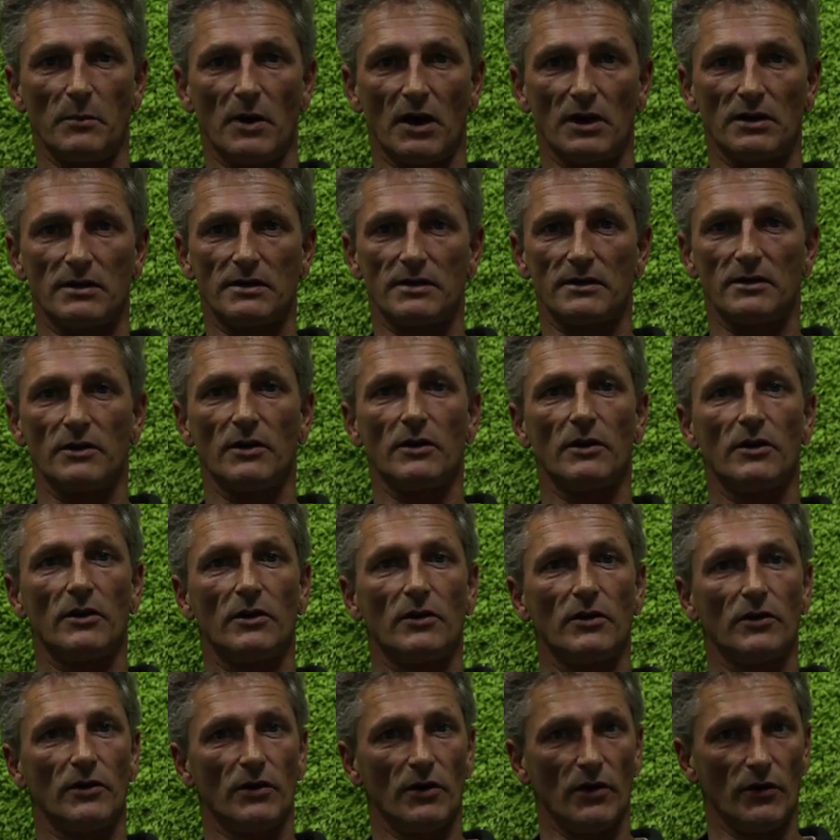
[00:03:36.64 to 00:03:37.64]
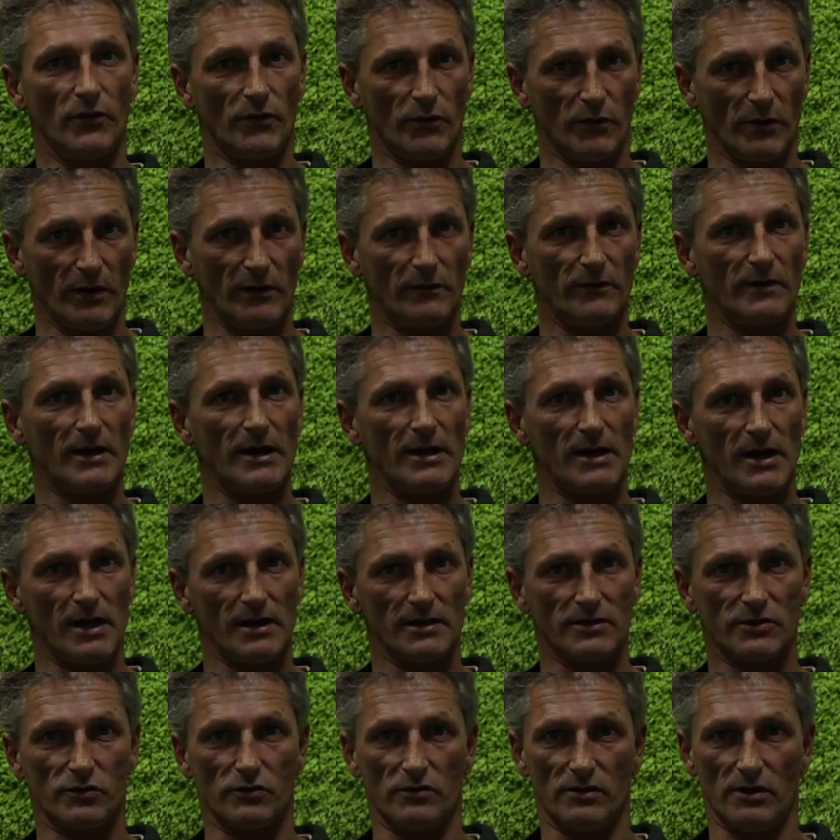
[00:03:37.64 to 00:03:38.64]
months, a free-fly
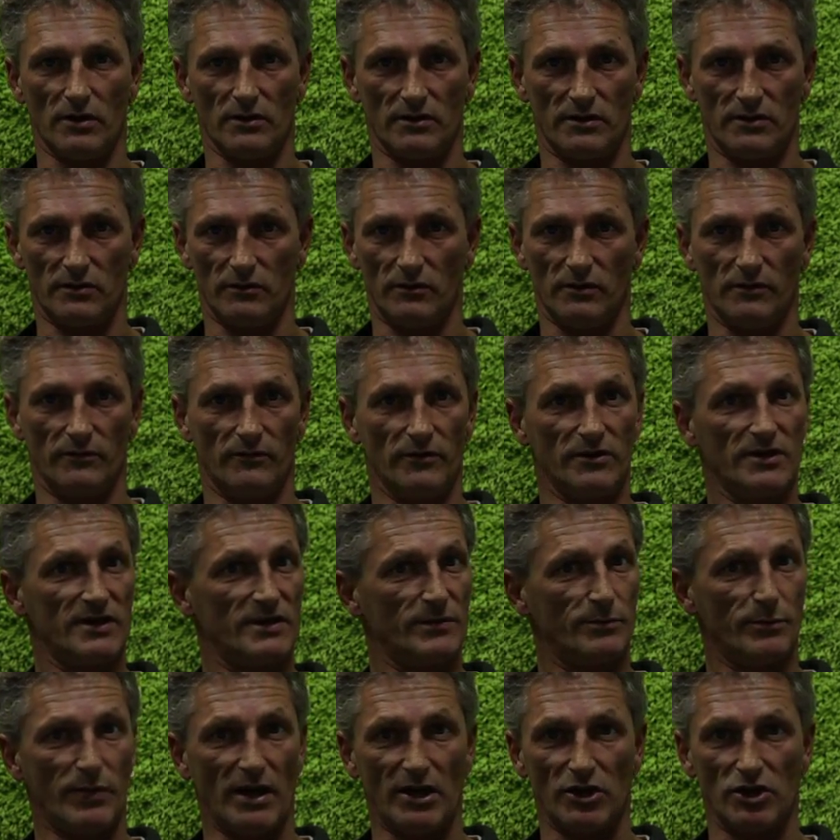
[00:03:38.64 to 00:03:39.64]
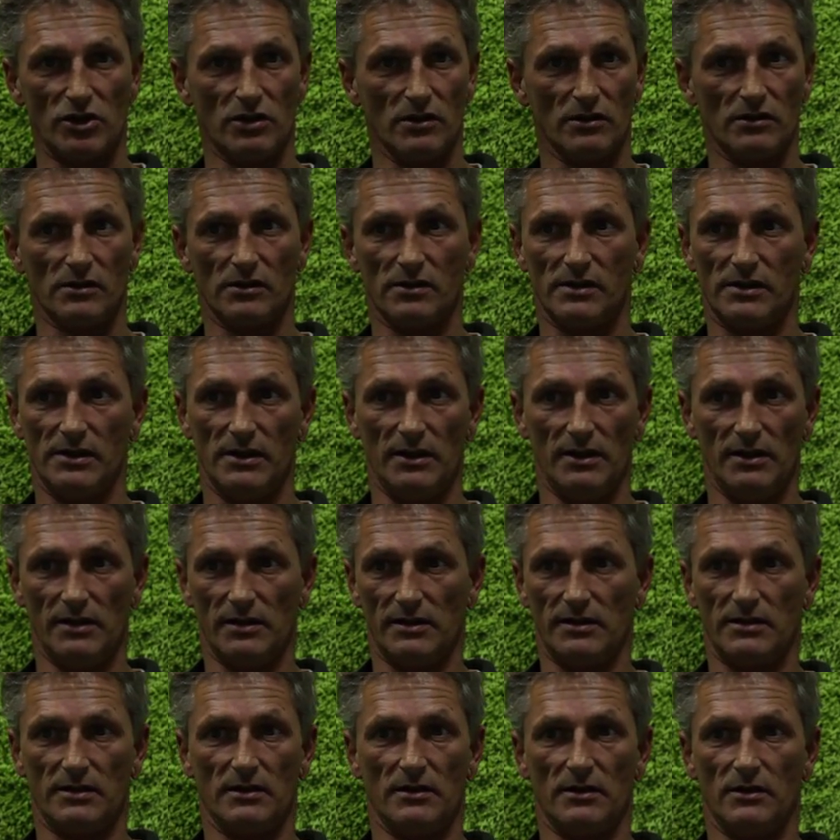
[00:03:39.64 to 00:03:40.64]
astronaut suit with
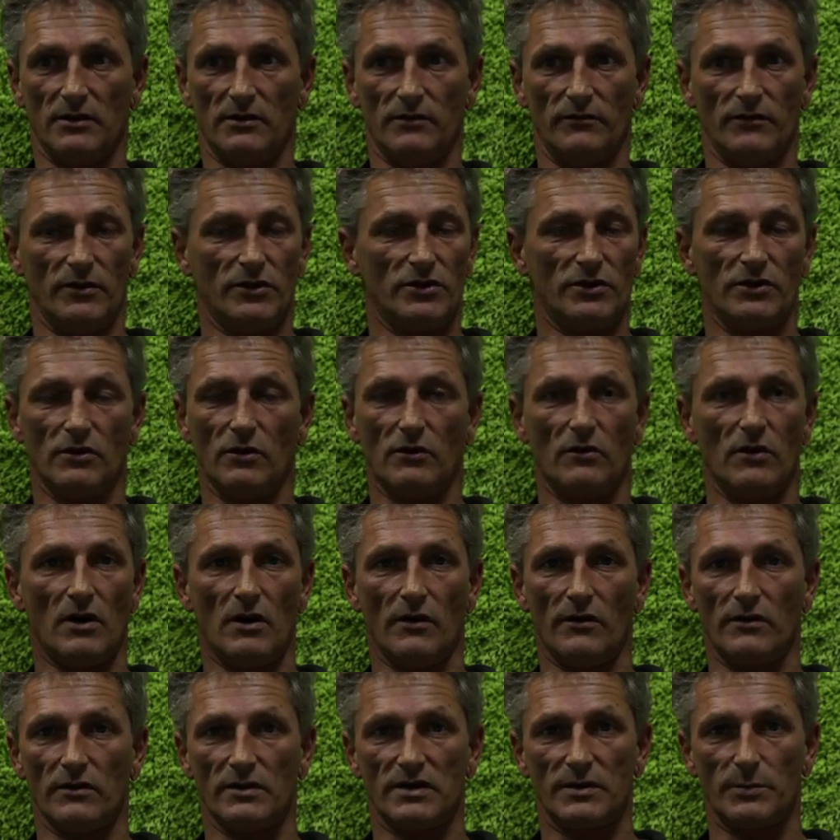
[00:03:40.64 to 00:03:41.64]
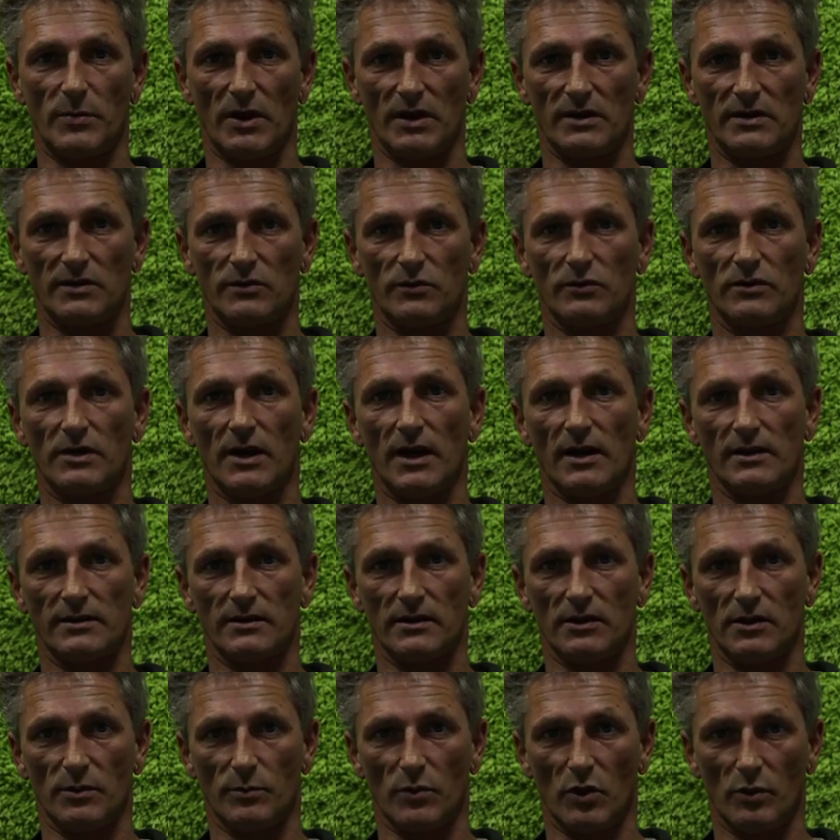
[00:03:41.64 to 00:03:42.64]
specialties which no other spacesuit has
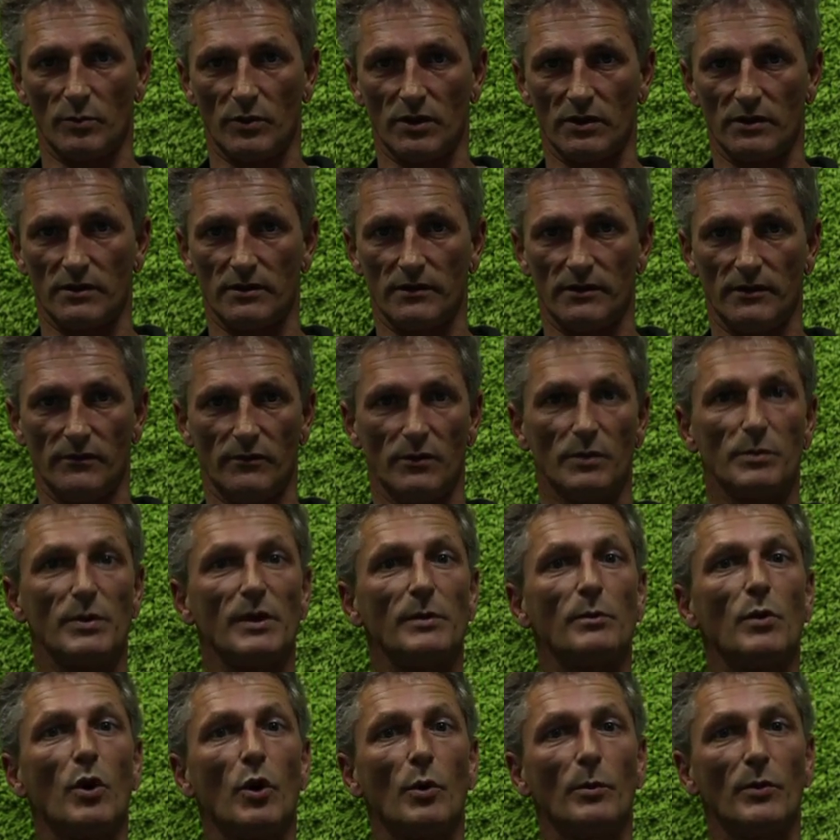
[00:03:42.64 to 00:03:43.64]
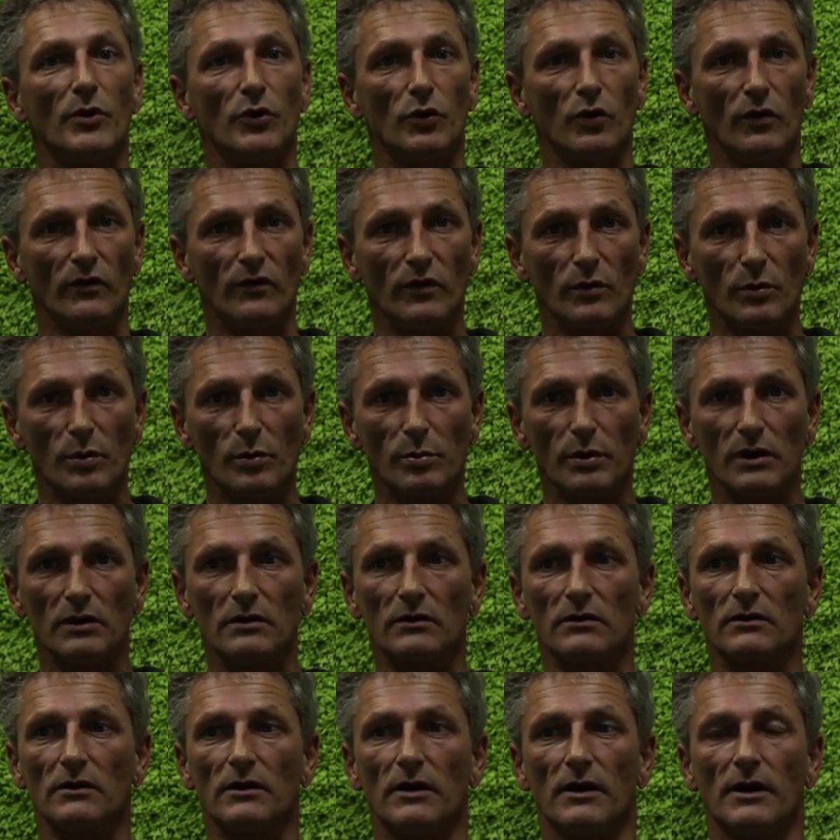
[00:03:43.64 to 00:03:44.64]
in the moment. It will be more
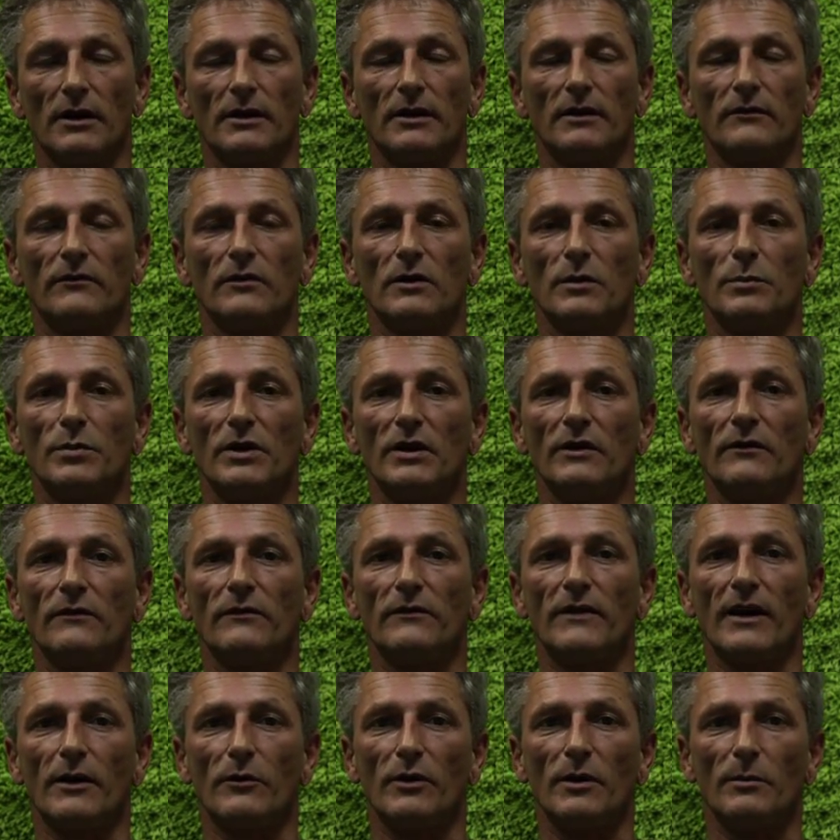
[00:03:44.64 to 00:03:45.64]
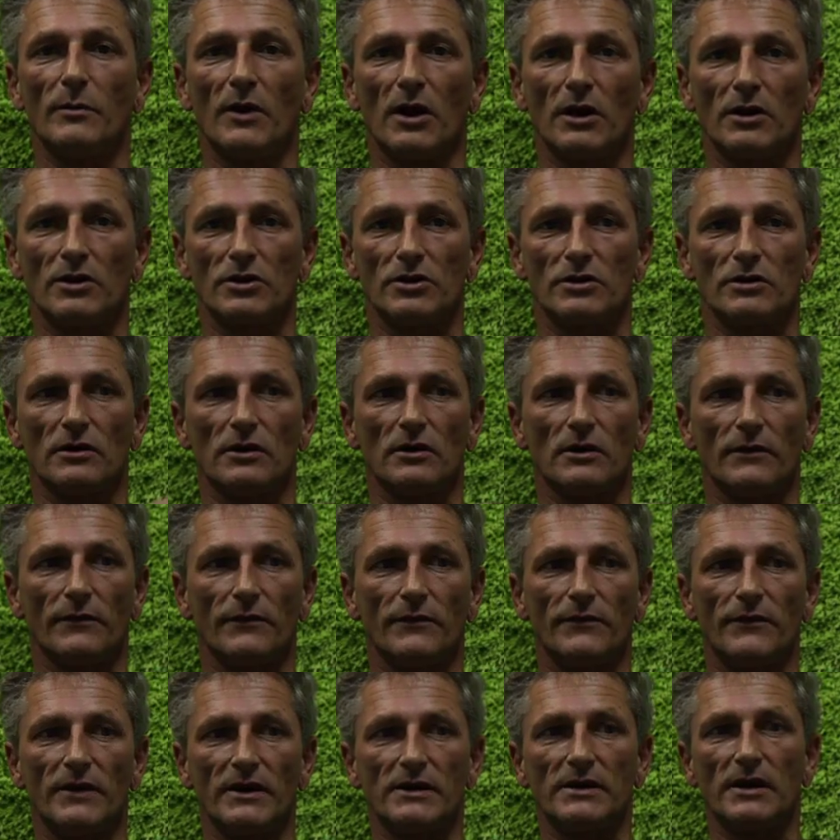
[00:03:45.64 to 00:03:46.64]
maneuverable and it will be very much
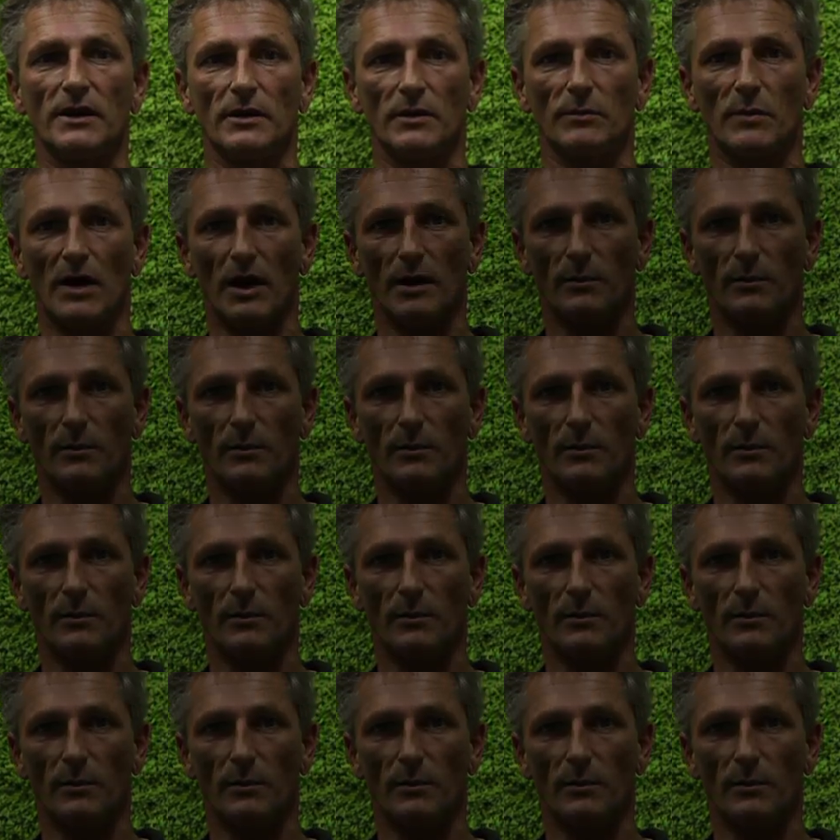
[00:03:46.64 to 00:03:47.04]
fitting my